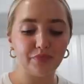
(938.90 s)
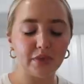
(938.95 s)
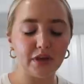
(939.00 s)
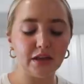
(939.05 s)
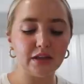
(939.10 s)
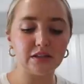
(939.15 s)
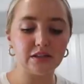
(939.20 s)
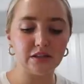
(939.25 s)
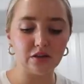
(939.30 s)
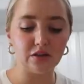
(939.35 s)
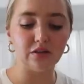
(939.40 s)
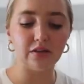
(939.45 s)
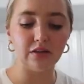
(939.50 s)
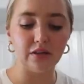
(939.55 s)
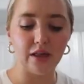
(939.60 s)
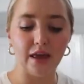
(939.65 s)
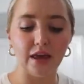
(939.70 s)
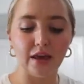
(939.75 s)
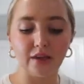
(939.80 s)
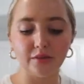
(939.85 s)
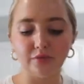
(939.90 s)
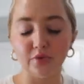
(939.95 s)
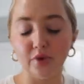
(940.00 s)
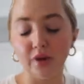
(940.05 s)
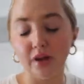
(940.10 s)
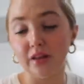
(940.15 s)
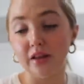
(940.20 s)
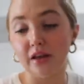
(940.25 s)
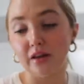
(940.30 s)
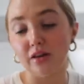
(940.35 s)
until like
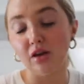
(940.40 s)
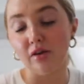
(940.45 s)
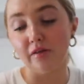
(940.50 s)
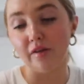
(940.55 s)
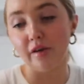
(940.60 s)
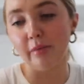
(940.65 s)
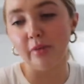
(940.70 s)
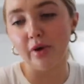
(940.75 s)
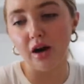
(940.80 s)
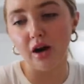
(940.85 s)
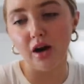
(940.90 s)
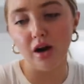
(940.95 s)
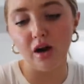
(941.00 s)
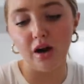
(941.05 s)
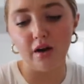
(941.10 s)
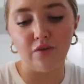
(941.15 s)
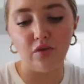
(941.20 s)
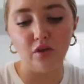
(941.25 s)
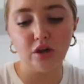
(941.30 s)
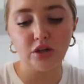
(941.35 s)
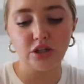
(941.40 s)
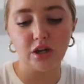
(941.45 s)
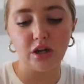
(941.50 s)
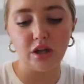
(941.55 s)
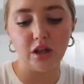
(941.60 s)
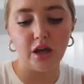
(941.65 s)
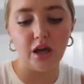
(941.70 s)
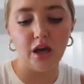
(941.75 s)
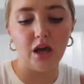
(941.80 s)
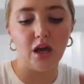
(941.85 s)
really November,
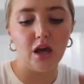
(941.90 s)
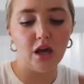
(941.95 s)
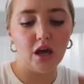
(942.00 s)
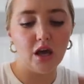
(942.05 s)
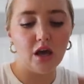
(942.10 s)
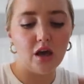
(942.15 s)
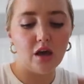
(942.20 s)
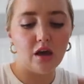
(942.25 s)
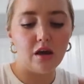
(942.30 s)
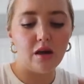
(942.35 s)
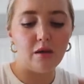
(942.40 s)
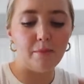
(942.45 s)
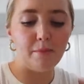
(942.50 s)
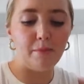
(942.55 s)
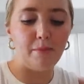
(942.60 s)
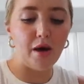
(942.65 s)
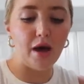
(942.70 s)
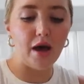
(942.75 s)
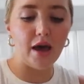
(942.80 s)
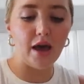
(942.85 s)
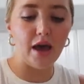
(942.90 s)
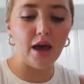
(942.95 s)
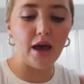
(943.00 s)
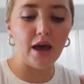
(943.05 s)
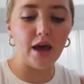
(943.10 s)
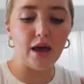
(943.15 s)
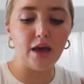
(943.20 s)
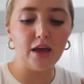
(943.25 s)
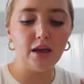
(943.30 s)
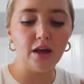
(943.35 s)
unfortunately.
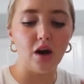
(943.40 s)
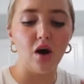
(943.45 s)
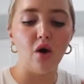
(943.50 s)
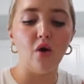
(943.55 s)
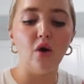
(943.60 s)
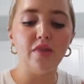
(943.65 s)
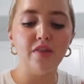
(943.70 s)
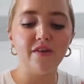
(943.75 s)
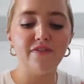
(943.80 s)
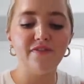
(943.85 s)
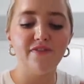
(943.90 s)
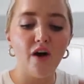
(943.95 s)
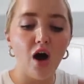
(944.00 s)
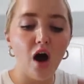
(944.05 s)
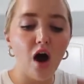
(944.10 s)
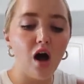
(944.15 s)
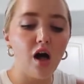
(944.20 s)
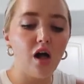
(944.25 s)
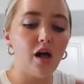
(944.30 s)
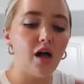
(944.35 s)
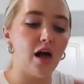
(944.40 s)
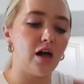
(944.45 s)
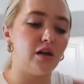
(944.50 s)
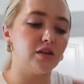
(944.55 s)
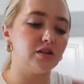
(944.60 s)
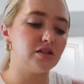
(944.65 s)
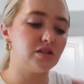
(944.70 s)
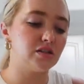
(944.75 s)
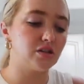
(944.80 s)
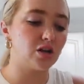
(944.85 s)
But, you know, in the fall, I'll
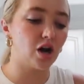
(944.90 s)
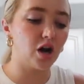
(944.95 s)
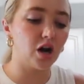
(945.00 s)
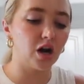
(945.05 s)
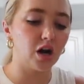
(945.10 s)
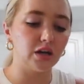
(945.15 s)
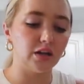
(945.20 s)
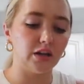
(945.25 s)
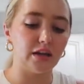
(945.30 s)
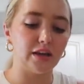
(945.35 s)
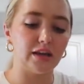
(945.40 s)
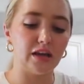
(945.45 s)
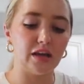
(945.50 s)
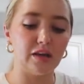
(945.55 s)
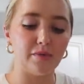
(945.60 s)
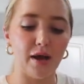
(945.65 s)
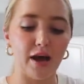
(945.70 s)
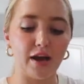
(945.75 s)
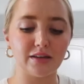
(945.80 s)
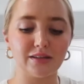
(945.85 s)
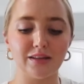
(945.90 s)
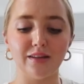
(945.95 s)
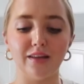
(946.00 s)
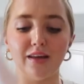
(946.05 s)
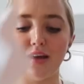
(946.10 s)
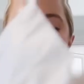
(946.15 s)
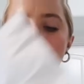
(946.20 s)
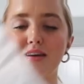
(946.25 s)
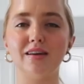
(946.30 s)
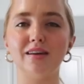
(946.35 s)
start like getting back to
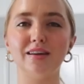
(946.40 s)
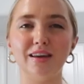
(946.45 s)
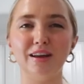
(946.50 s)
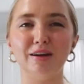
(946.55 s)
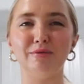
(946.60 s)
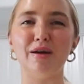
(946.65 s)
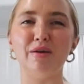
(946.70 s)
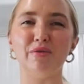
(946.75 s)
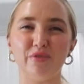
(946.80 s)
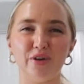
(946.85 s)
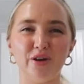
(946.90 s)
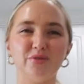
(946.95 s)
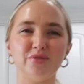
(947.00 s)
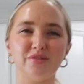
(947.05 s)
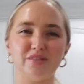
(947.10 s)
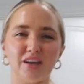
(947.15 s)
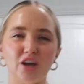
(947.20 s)
like, you know, my roots